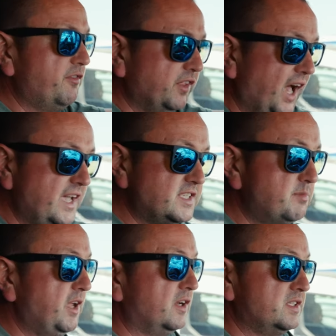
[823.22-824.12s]
of lights
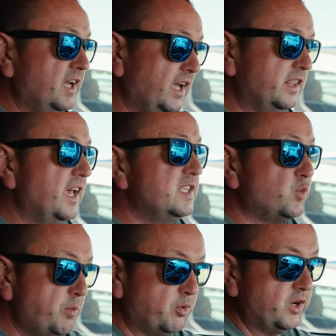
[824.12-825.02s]
because the headlights
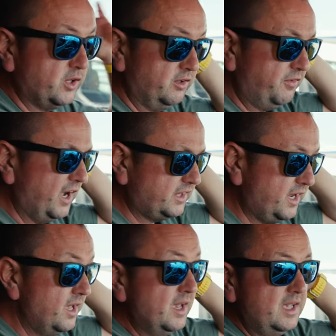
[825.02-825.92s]
we put it on the
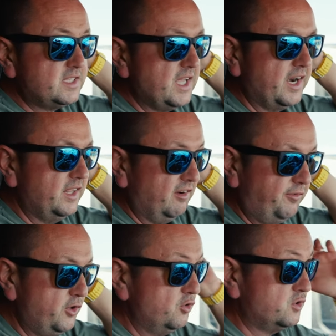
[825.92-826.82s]
factory, it's not enough
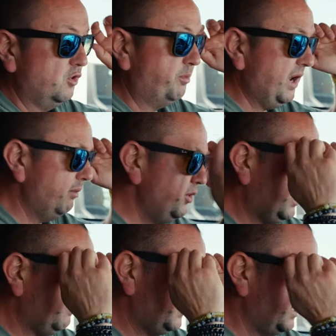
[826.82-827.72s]
for you. So probably you
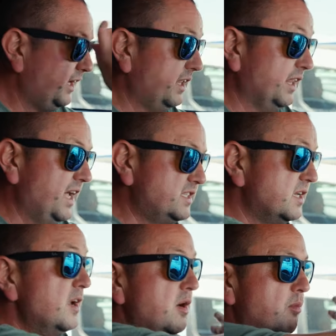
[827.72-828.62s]
have 10 headlights
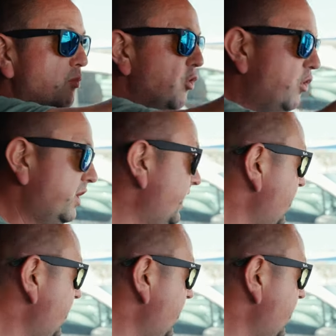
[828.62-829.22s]
more